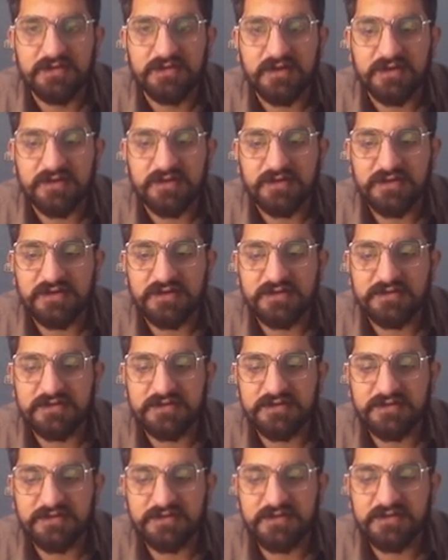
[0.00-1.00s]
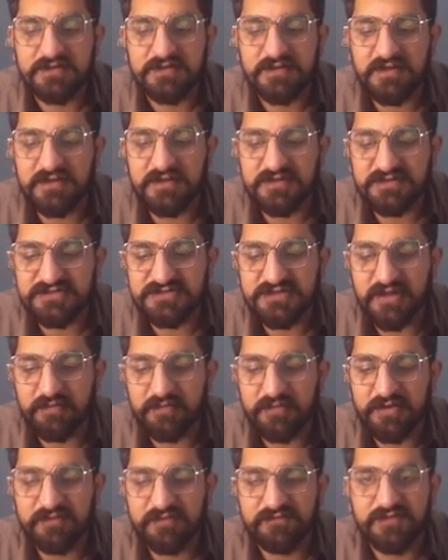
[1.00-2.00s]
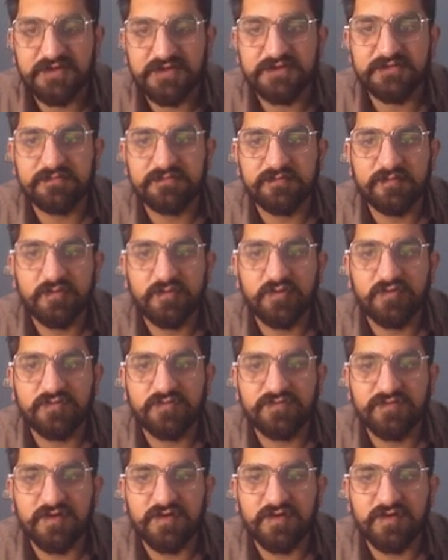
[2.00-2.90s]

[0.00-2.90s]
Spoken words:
in English gambit, we move